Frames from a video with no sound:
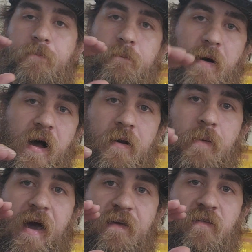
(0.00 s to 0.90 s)
Bottom
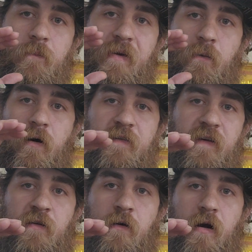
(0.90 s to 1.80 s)
has to be
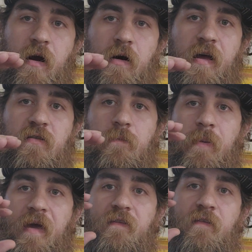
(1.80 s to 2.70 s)
what's in your aeration
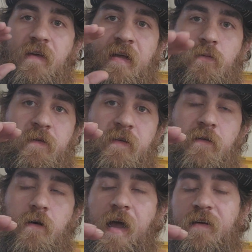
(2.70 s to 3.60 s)
basins. That's what's
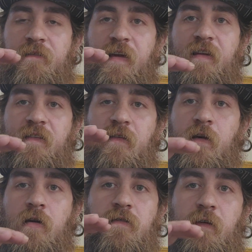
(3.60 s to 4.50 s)
in your activated
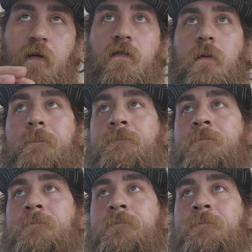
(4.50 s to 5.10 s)
sludge system.